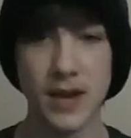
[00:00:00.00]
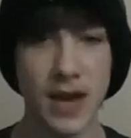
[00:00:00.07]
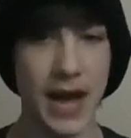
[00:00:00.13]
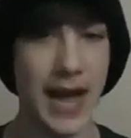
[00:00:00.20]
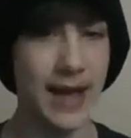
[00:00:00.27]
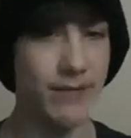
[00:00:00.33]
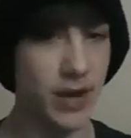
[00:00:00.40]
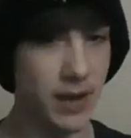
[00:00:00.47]

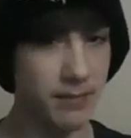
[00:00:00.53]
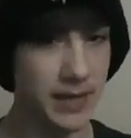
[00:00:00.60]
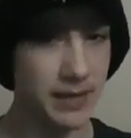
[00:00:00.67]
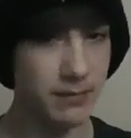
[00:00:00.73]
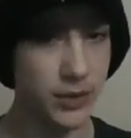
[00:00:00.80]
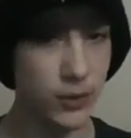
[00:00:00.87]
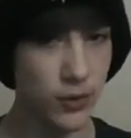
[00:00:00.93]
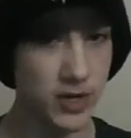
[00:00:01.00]
I have not
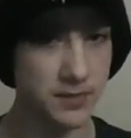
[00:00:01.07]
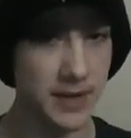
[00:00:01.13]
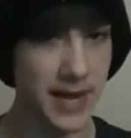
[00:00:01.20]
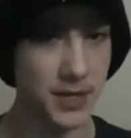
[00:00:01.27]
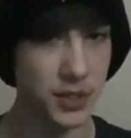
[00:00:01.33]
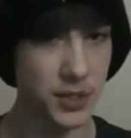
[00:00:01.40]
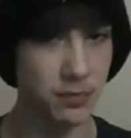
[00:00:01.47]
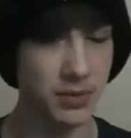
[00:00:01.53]
beaten Majora's
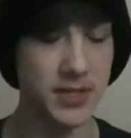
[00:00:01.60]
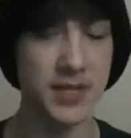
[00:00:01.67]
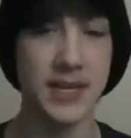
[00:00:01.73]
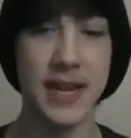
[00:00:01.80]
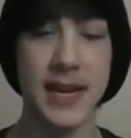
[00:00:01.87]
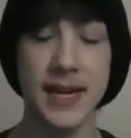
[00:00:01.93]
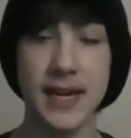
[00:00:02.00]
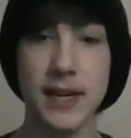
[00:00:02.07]
Mask, but to
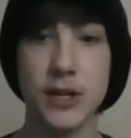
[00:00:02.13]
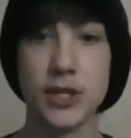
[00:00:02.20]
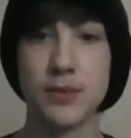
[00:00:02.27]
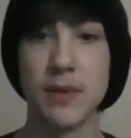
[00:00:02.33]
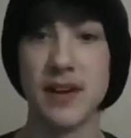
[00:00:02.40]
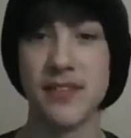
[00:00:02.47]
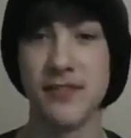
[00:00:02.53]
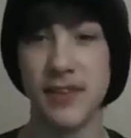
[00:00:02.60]
date it is
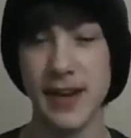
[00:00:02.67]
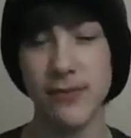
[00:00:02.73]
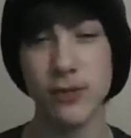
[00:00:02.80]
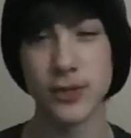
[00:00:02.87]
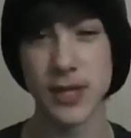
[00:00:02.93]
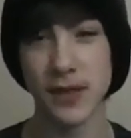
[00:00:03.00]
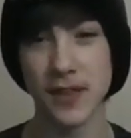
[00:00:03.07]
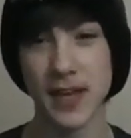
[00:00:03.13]
my favorite
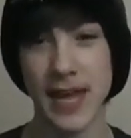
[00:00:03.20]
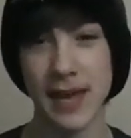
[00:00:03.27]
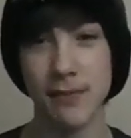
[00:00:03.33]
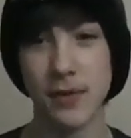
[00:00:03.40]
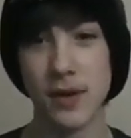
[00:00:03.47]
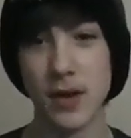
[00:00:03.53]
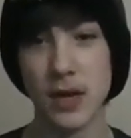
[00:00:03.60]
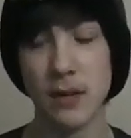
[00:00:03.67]
Zelda game
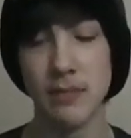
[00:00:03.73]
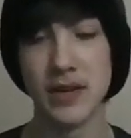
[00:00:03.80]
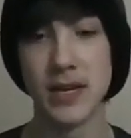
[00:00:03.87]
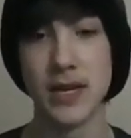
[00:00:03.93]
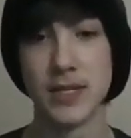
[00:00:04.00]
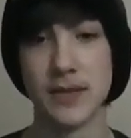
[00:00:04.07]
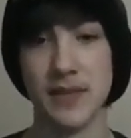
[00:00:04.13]
because of